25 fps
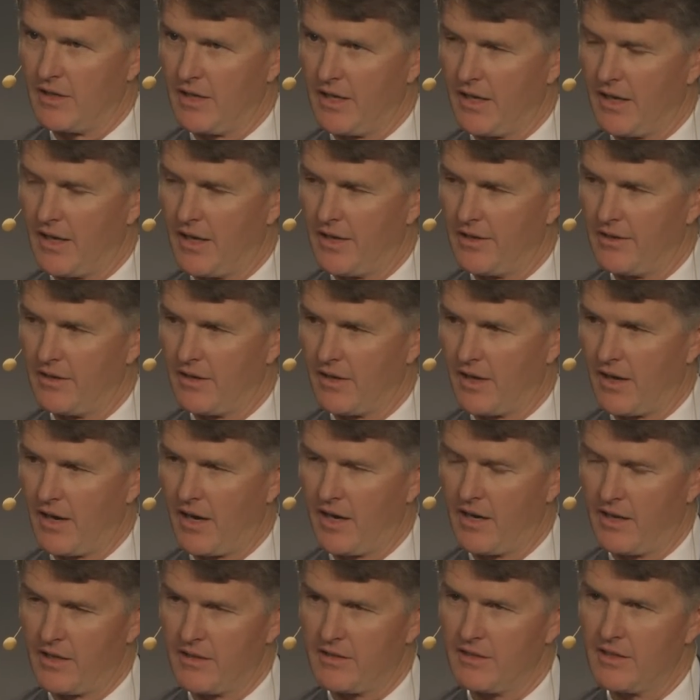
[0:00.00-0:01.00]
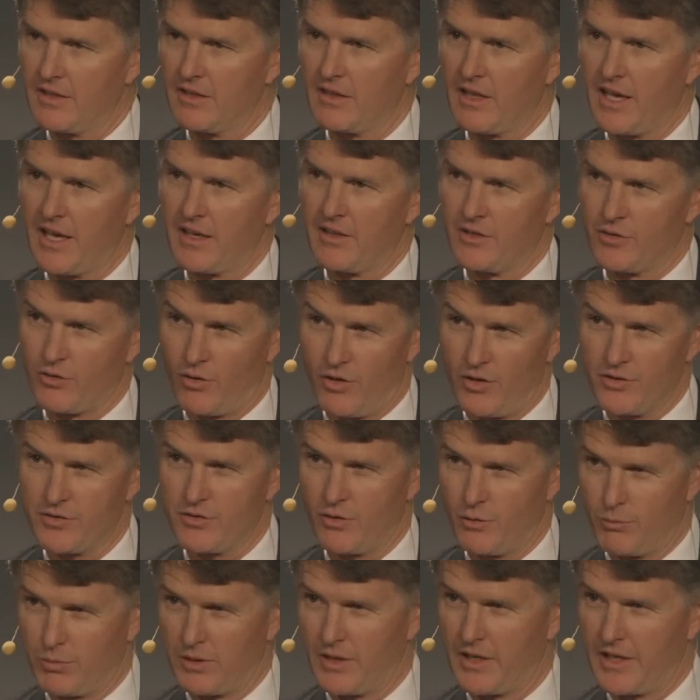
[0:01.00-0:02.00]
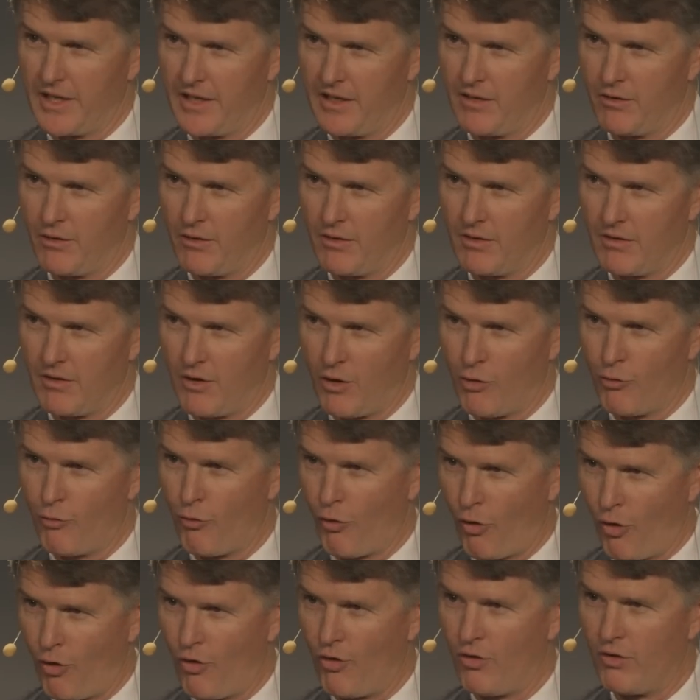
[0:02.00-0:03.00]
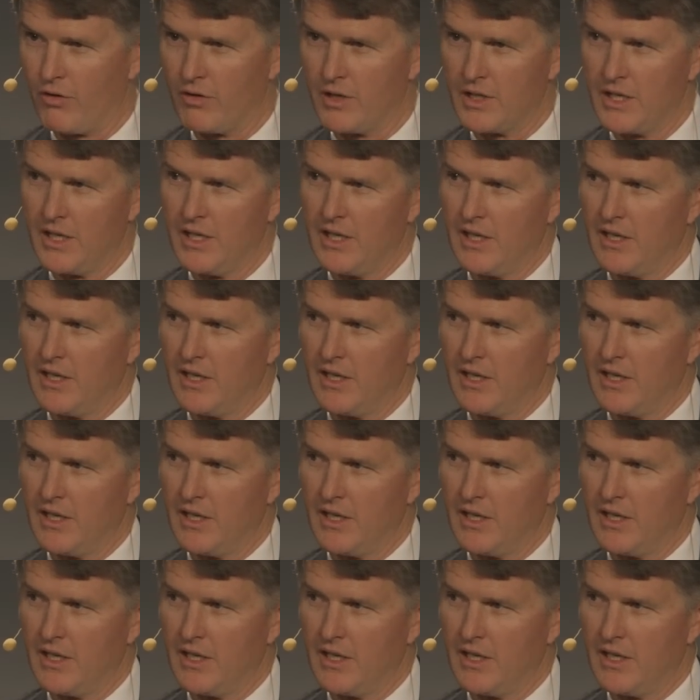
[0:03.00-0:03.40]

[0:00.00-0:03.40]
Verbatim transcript: And, uh, and I think that has also played a, a role